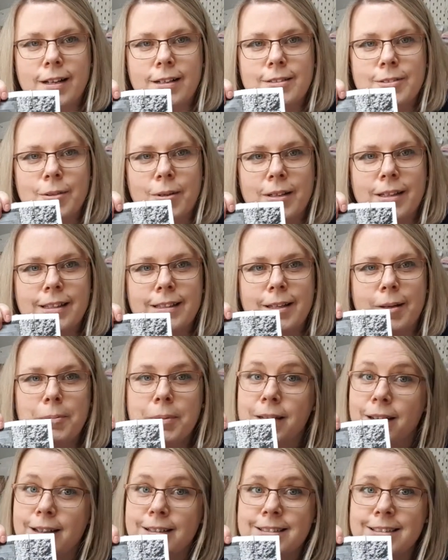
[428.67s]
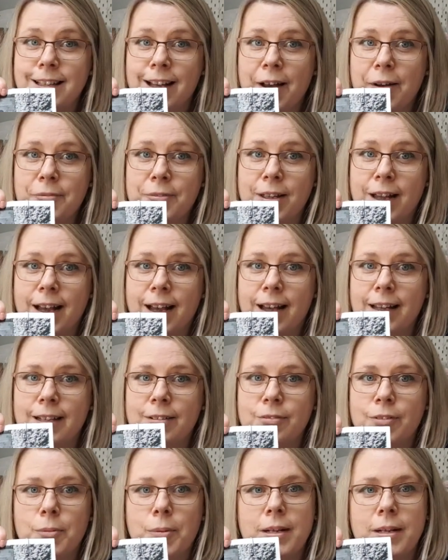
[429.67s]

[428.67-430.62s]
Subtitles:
So I think that'd be nice to have that. And if I